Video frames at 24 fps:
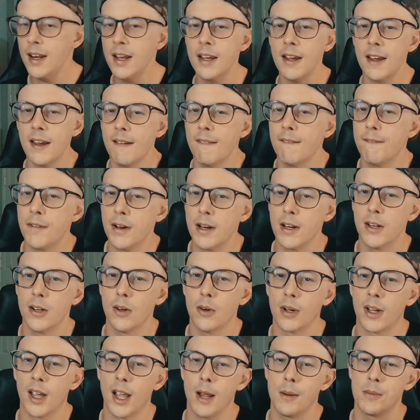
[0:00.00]
in
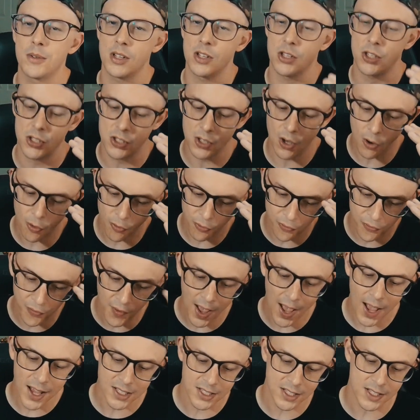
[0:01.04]
video games is so
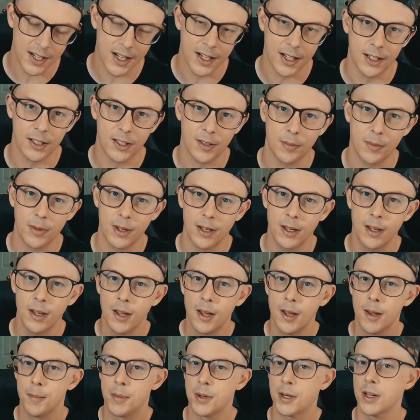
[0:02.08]
fascinating to me
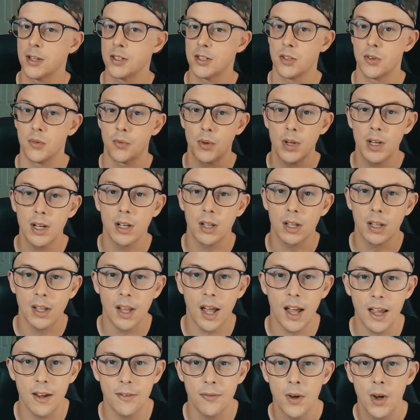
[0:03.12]
because in real
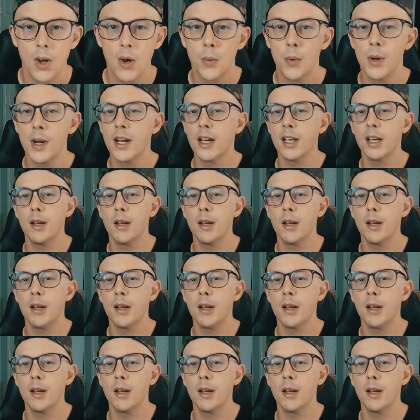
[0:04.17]
life, we can